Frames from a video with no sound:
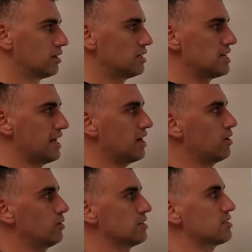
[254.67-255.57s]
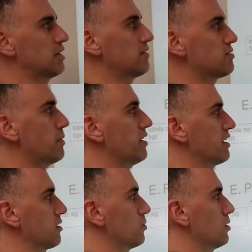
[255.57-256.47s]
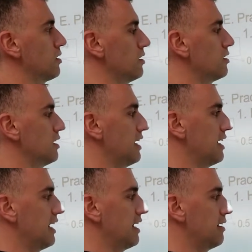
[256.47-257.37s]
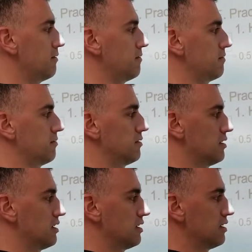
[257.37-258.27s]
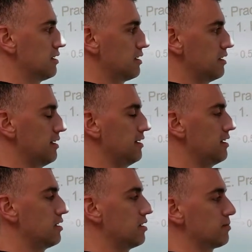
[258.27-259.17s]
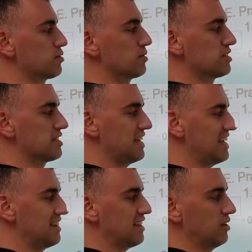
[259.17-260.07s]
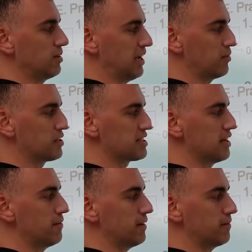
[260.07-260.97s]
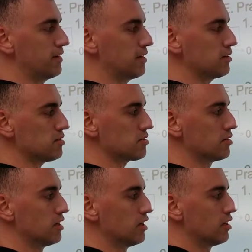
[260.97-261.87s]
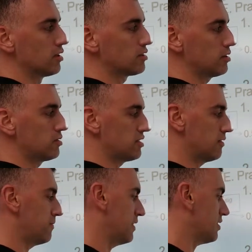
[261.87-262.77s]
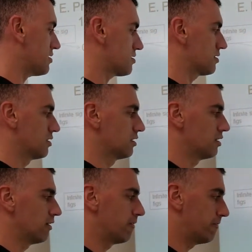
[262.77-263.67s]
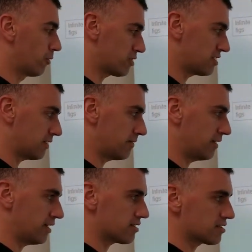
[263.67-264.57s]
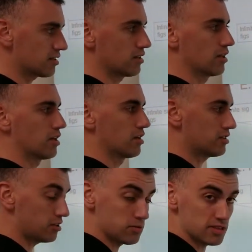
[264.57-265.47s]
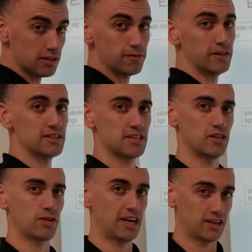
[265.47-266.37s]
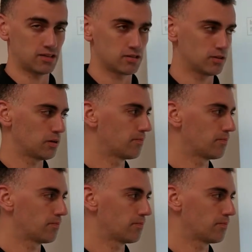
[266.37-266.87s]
now instead of spelling out a word, I have it in numbers, which is a hint that you count the significant figures. 2 sig figs, 4 sig figs, 2 sig figs in your answer.